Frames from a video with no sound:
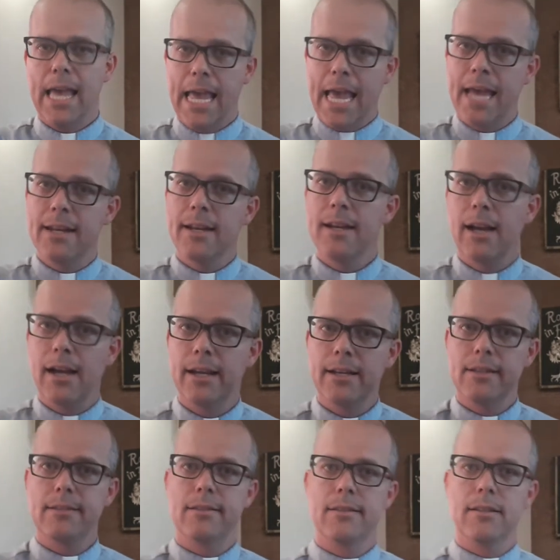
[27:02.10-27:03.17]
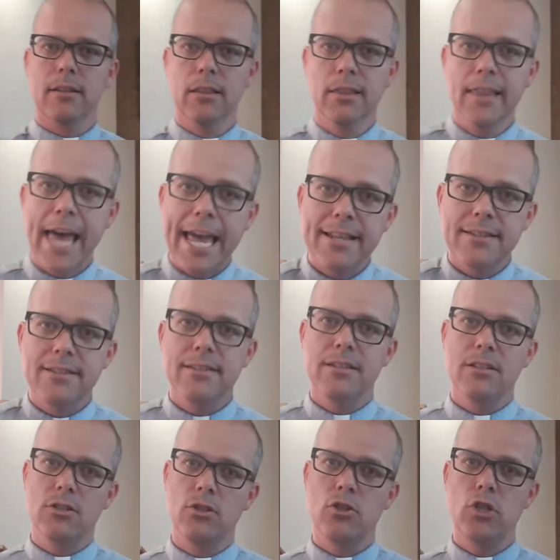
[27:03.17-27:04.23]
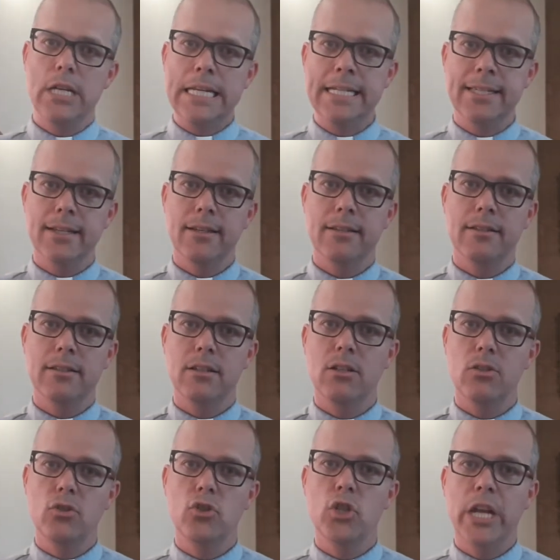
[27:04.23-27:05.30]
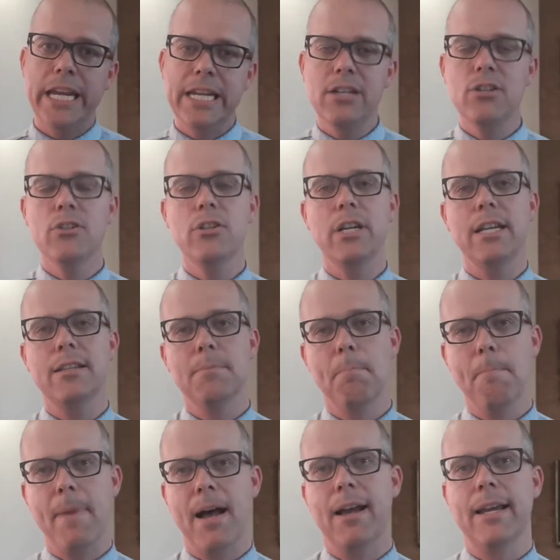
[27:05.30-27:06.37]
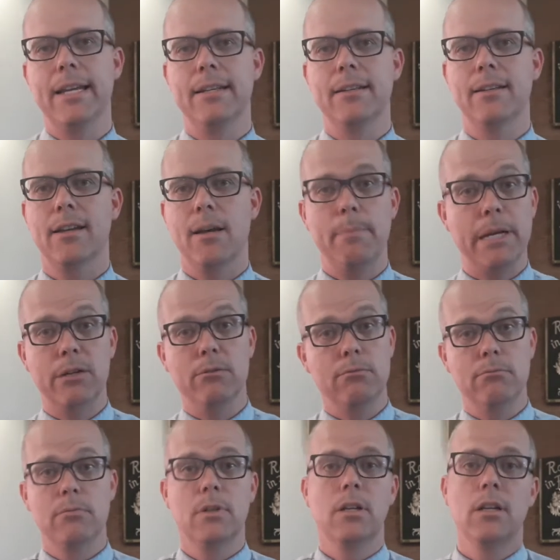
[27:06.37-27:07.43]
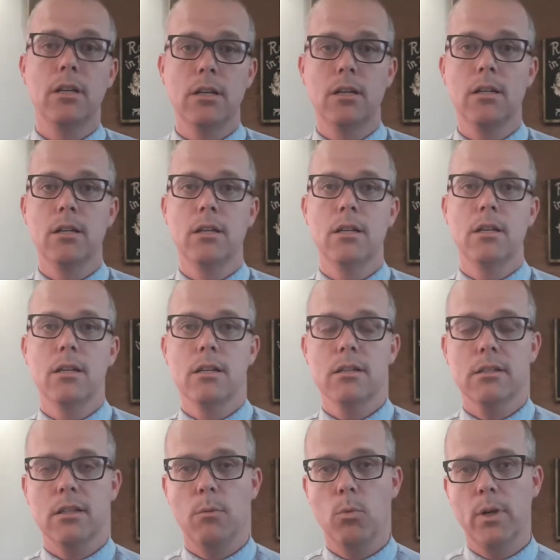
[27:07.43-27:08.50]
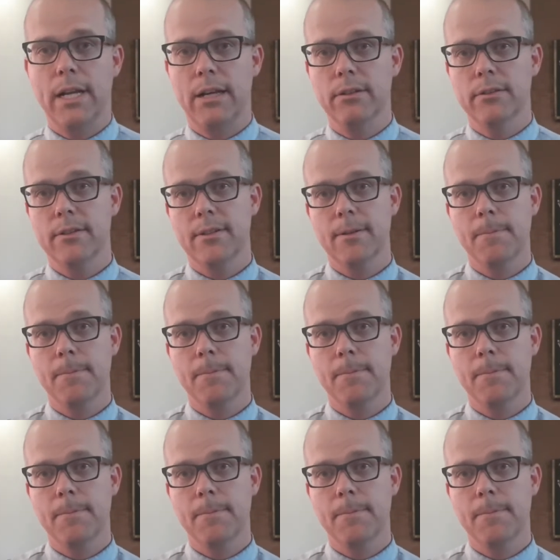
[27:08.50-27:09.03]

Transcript: Ananias lets Jesus change his mind about someone else.